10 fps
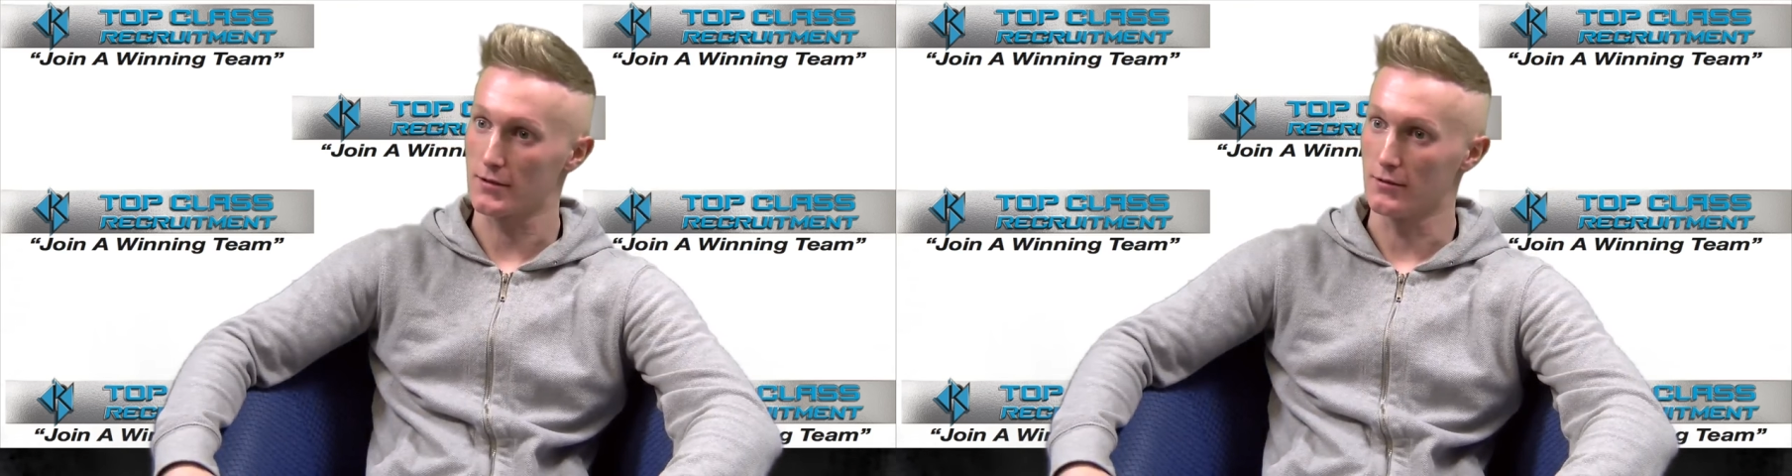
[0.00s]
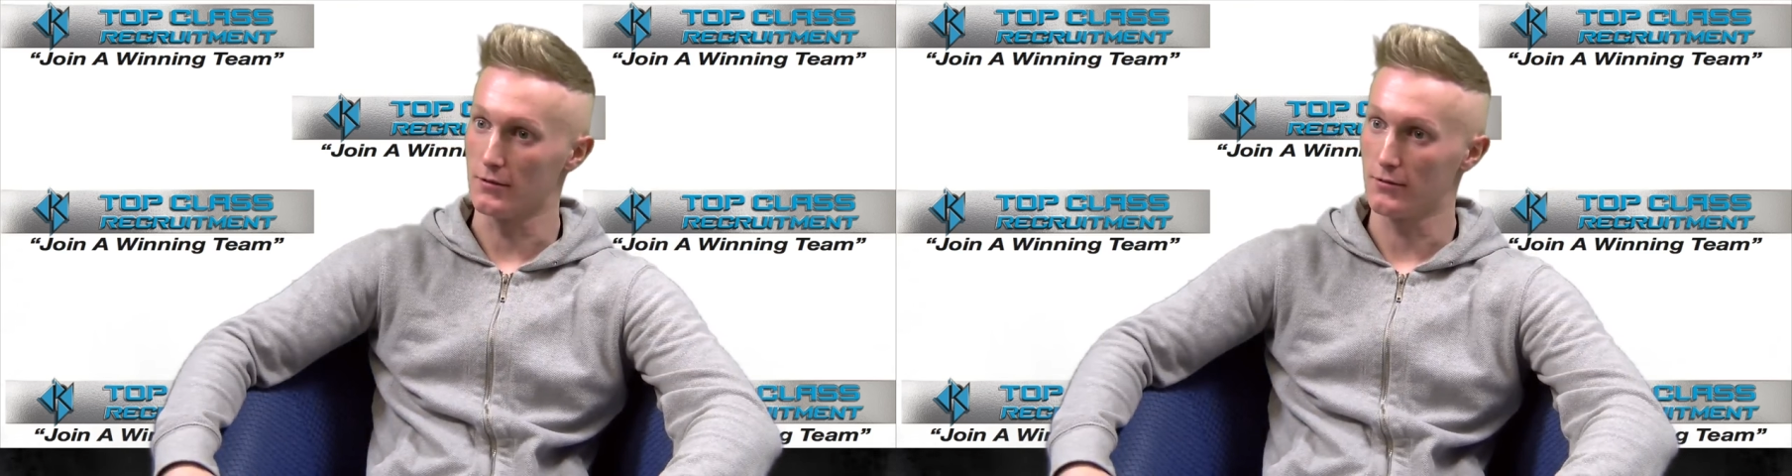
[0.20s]

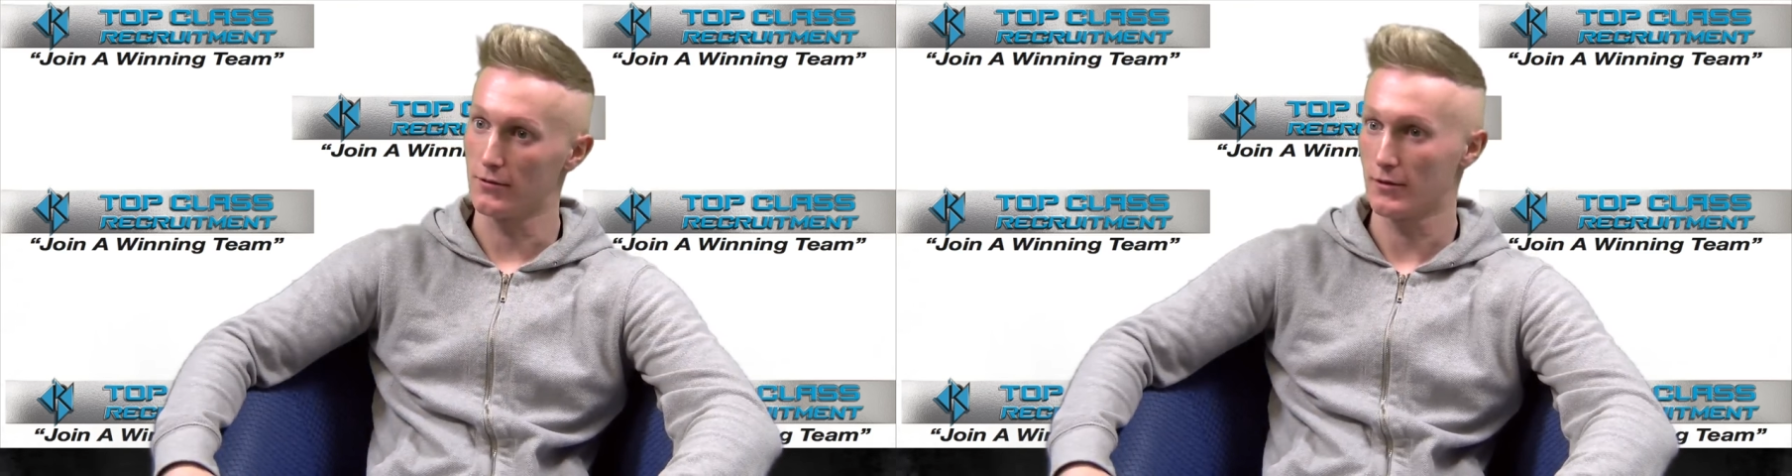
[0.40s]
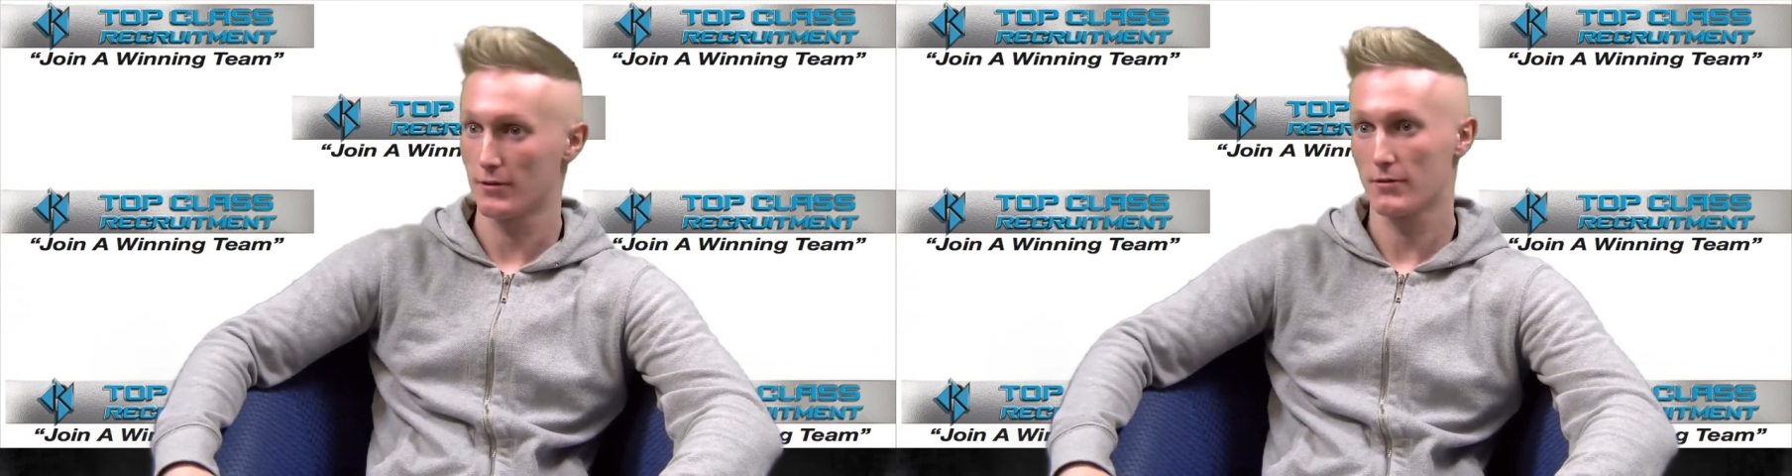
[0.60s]
and
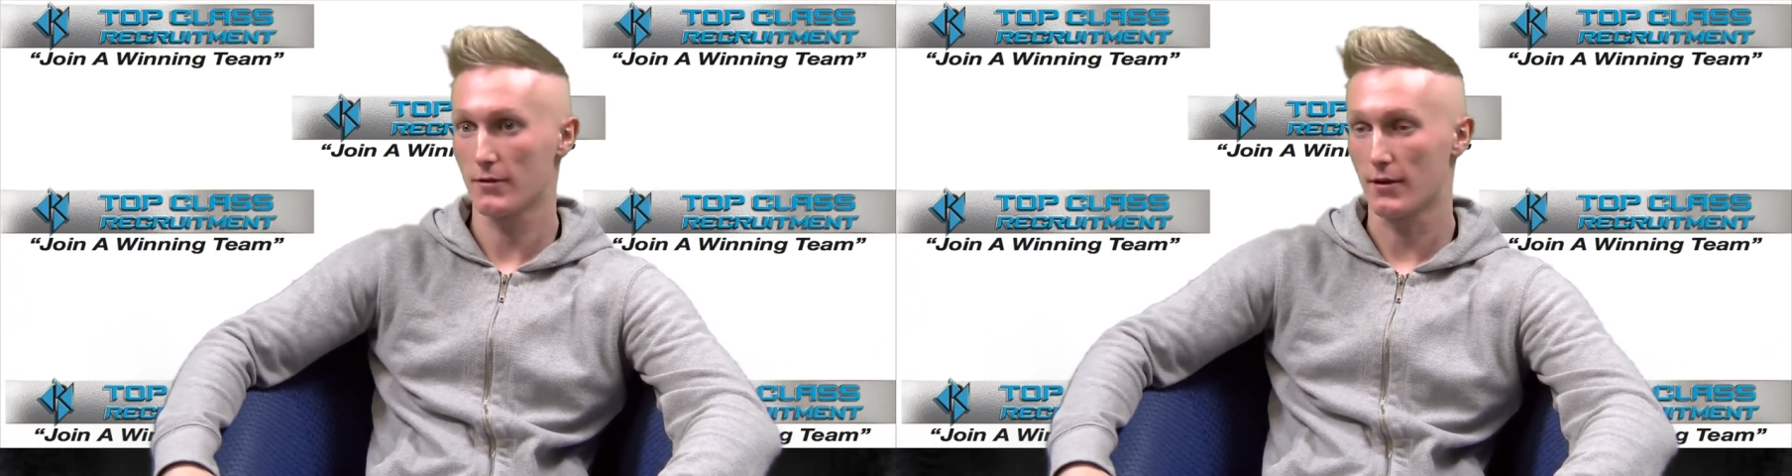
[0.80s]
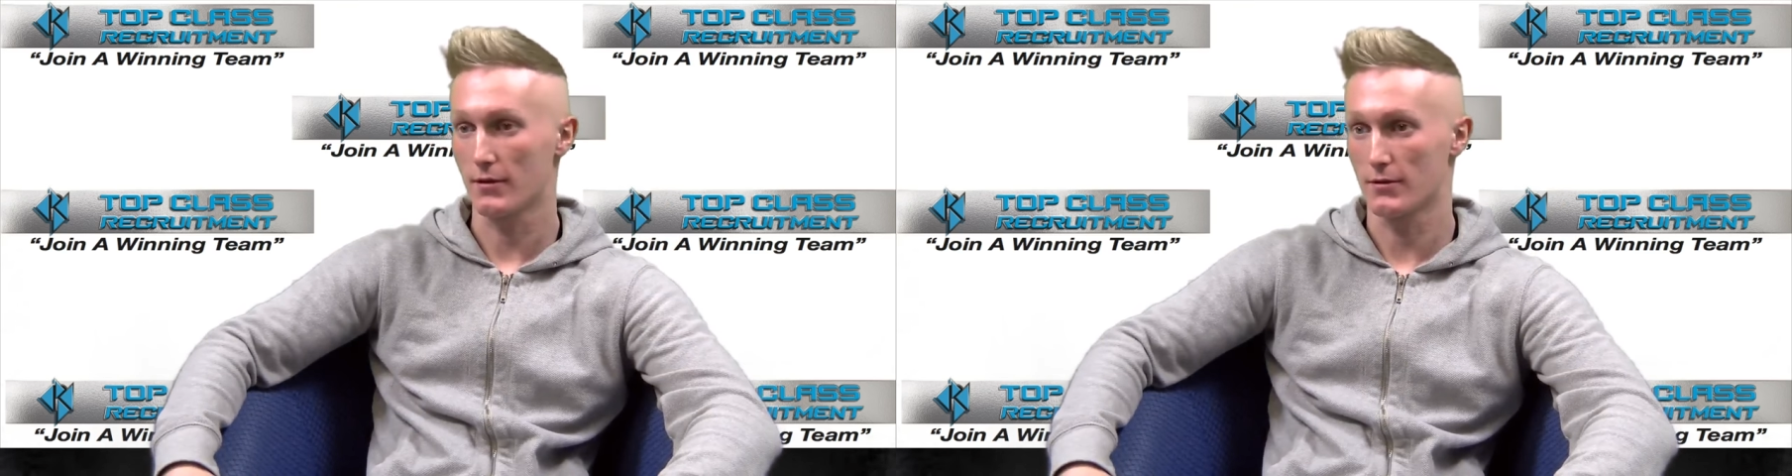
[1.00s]
hopefully
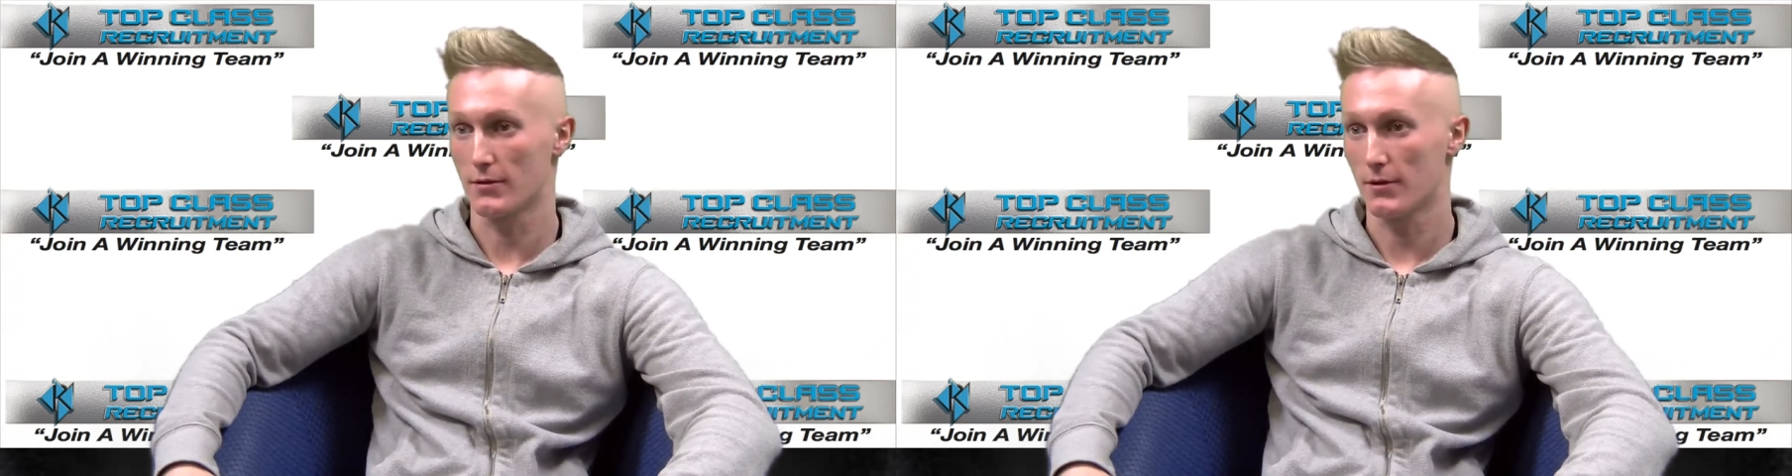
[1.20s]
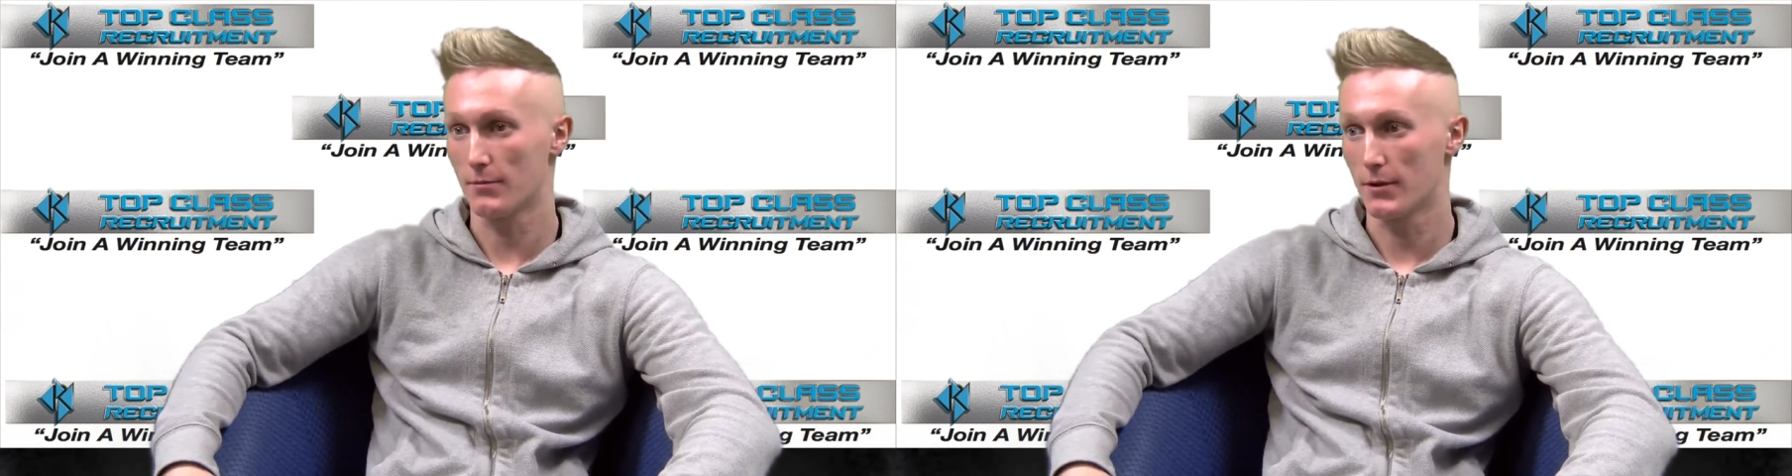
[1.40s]
I can
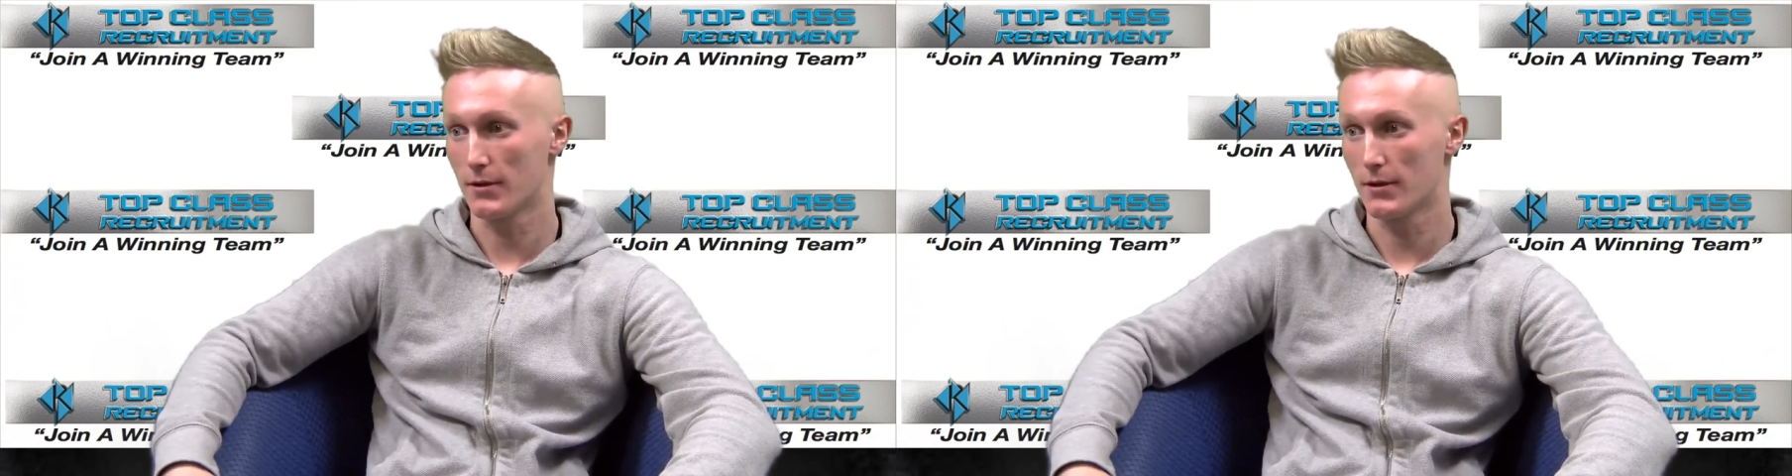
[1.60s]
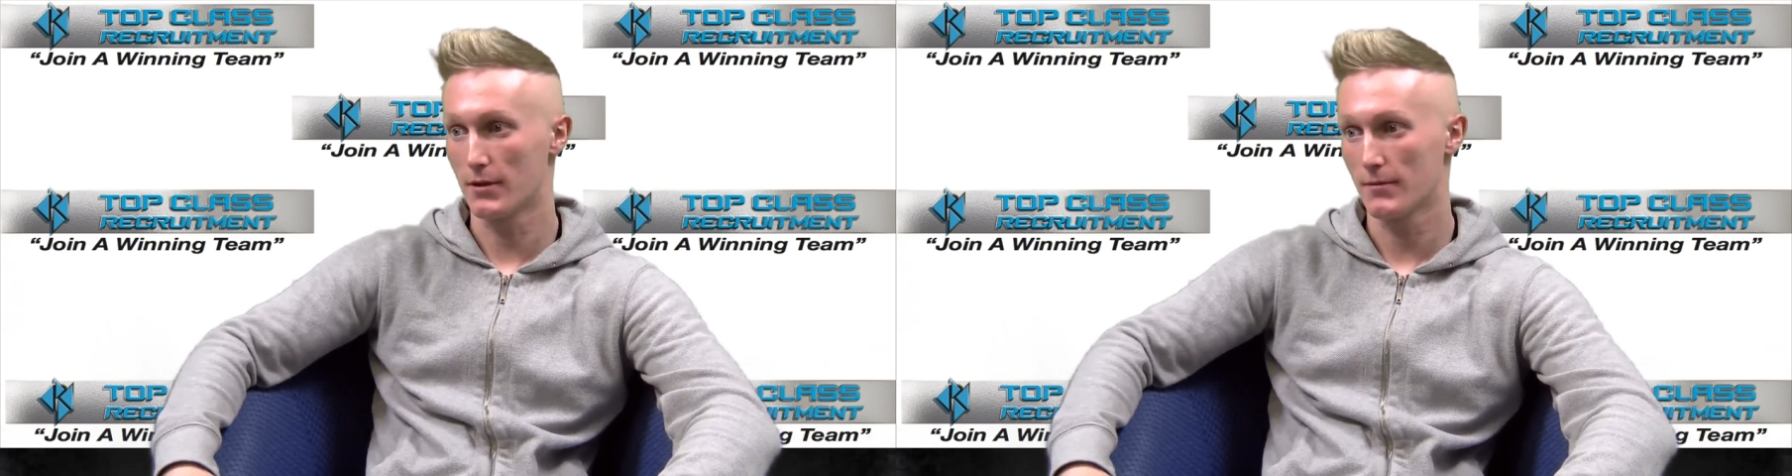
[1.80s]
just keep
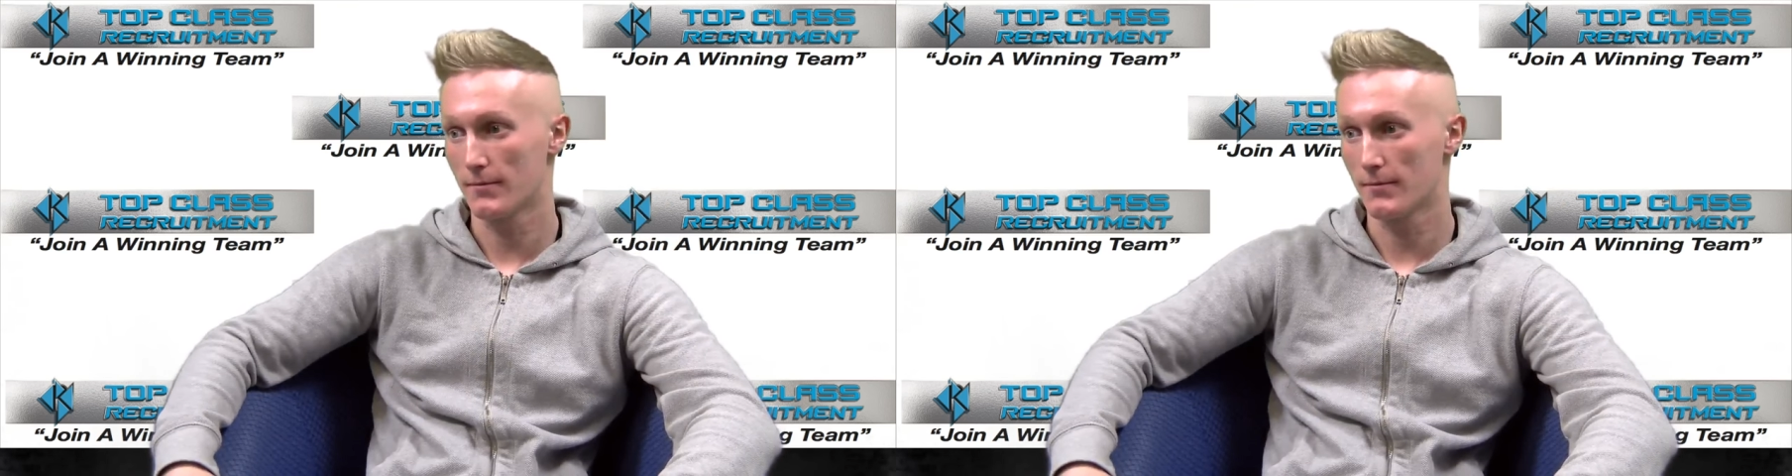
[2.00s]
playing that.